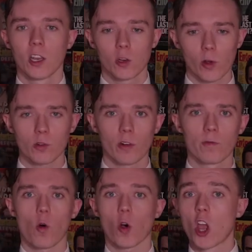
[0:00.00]
Toy Story
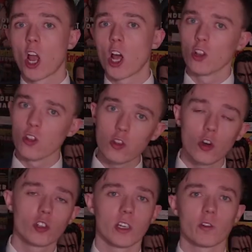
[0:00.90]
4
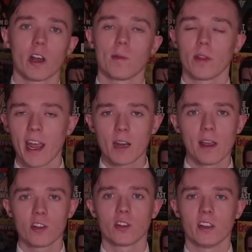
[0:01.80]
looks incredible. The
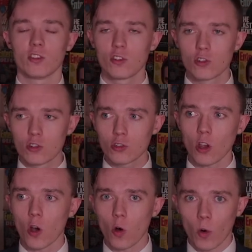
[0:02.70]
animation is
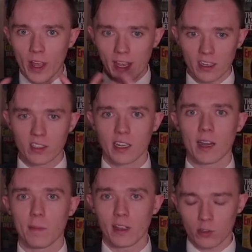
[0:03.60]
so
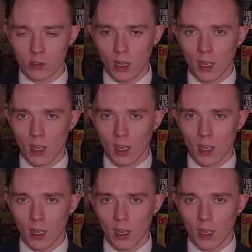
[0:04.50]
insane because